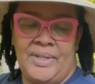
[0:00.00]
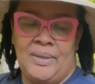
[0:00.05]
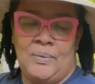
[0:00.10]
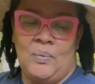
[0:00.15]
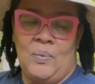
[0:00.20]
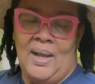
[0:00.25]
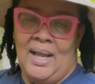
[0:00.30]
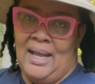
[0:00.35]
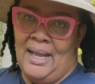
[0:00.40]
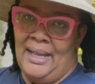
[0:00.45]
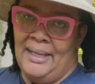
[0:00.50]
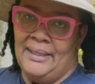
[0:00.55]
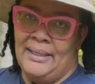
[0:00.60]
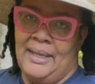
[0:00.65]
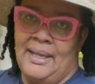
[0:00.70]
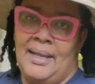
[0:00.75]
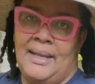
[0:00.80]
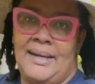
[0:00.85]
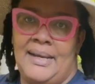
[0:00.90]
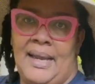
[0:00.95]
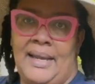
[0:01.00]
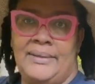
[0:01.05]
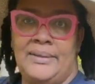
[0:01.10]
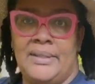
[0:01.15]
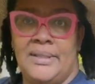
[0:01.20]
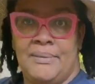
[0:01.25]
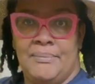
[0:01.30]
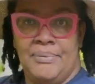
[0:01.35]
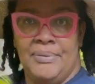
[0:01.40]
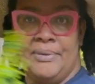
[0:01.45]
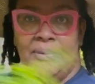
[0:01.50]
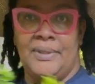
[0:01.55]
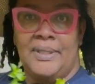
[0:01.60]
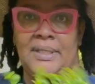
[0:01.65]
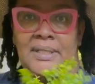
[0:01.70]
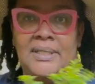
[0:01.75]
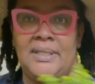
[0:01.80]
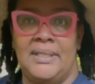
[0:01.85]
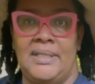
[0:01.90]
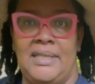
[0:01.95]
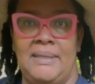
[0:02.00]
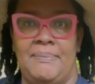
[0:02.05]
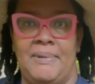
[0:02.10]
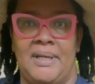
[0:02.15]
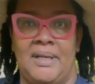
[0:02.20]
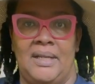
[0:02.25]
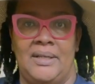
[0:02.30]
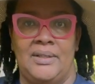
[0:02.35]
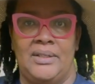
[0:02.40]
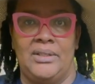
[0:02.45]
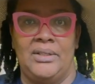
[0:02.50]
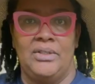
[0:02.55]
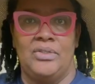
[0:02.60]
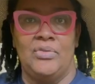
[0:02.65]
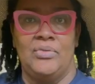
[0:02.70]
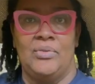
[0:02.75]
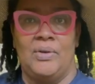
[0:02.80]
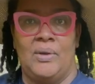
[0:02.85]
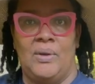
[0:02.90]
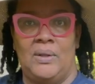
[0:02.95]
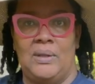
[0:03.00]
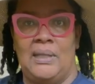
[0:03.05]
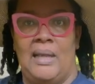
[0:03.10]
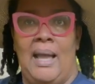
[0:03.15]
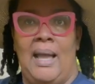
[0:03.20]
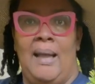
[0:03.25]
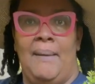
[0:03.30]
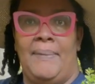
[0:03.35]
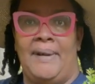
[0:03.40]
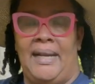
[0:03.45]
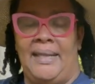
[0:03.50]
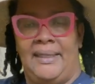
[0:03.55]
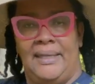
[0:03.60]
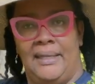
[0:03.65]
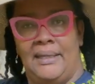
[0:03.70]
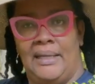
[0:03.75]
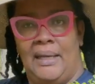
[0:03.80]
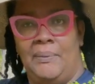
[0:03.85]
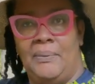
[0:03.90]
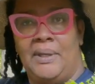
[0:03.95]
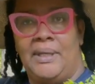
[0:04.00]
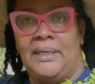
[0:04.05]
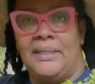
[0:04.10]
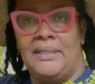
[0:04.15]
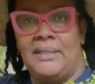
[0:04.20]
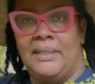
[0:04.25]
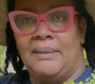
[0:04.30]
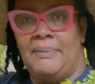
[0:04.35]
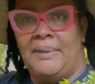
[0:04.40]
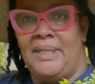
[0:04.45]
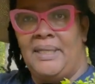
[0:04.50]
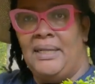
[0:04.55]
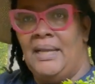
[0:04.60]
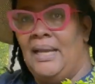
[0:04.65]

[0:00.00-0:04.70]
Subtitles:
wide. Now you can prune it to keep it under control, but I think I want it to be a